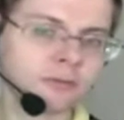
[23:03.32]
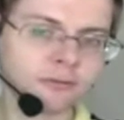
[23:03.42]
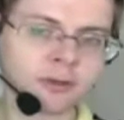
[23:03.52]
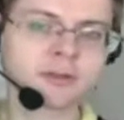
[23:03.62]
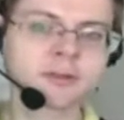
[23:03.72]

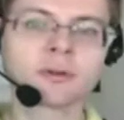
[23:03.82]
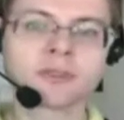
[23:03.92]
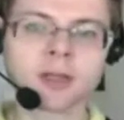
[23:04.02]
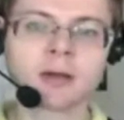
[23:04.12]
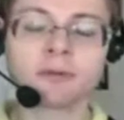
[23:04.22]
feels
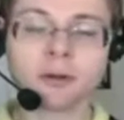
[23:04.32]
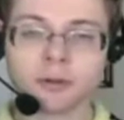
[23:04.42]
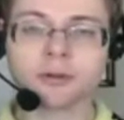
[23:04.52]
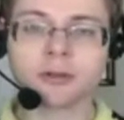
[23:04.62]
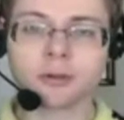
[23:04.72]
most
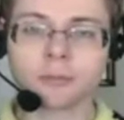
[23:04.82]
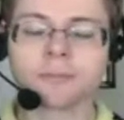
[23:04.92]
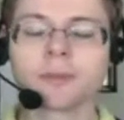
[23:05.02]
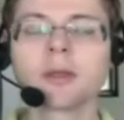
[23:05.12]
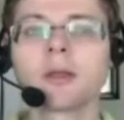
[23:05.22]
comfortable to you.
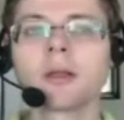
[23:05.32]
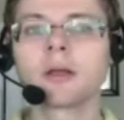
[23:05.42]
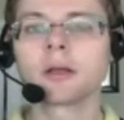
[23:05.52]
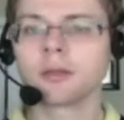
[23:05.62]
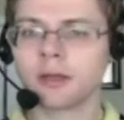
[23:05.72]

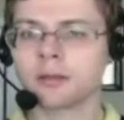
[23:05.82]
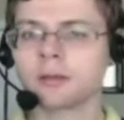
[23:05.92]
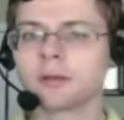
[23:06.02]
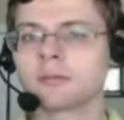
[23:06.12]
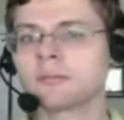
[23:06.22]

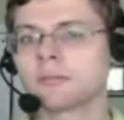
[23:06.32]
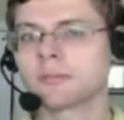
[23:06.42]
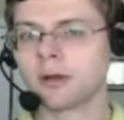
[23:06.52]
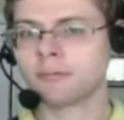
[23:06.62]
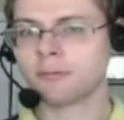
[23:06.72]
Then
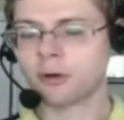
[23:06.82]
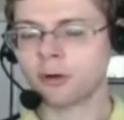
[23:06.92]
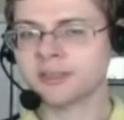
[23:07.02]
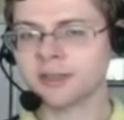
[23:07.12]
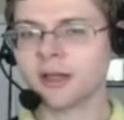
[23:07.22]

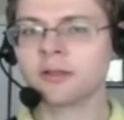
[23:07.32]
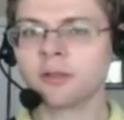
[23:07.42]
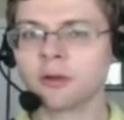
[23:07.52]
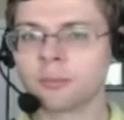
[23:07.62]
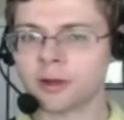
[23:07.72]
focusing on
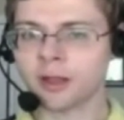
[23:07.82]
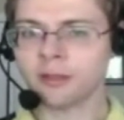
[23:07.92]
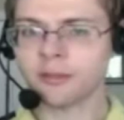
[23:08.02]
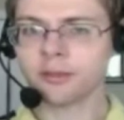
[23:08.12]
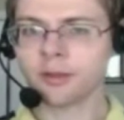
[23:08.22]
your
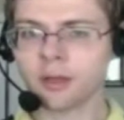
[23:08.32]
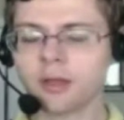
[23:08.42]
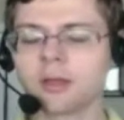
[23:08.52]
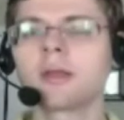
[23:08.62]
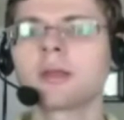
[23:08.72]
breath
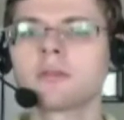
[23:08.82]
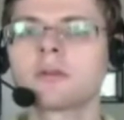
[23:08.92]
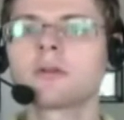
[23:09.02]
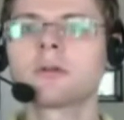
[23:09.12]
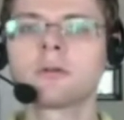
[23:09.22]

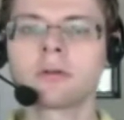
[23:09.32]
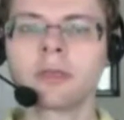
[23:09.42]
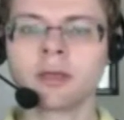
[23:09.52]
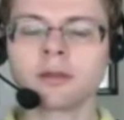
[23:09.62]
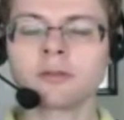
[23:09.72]
to
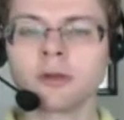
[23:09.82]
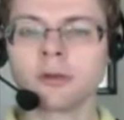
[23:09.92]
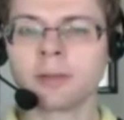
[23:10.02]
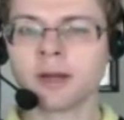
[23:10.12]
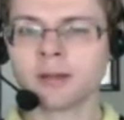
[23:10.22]
get into
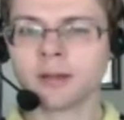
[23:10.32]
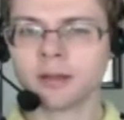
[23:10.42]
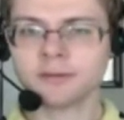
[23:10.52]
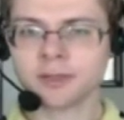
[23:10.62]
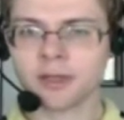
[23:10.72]
a
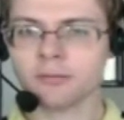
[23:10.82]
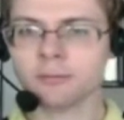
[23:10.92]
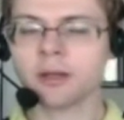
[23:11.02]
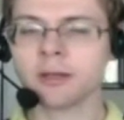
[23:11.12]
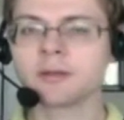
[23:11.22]
meditative state of
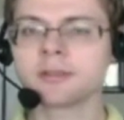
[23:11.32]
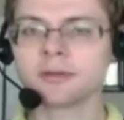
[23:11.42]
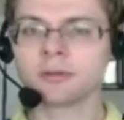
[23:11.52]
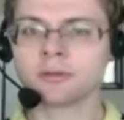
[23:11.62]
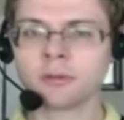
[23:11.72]
mind.
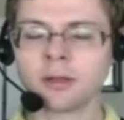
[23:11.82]
So